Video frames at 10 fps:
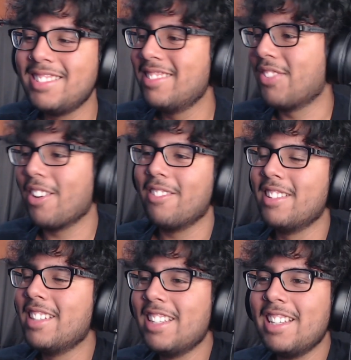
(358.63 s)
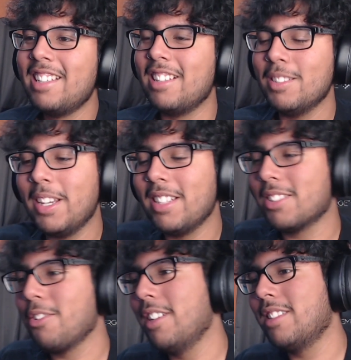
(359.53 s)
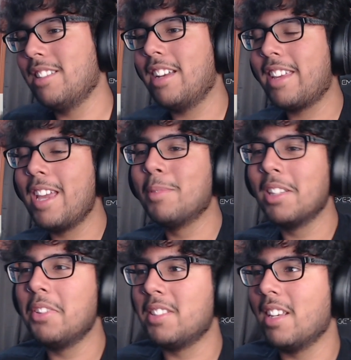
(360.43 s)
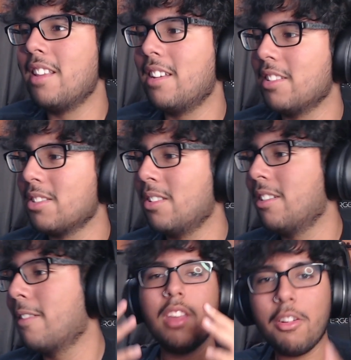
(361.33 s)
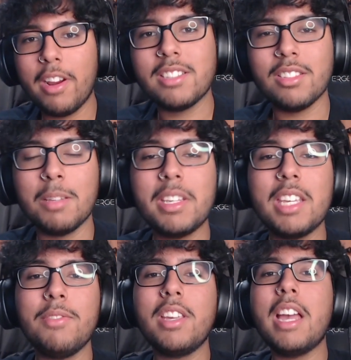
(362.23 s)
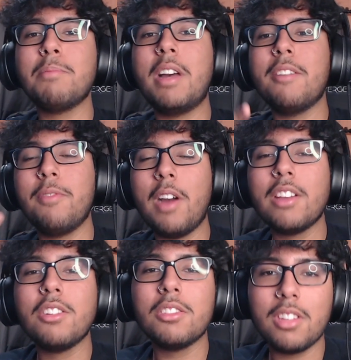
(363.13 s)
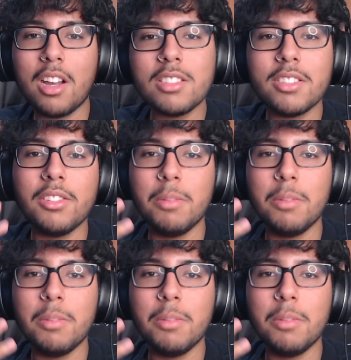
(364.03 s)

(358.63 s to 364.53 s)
Bro, this man is crazy. I can't believe he said that in the song. All right, so let me give you guys my final thoughts on the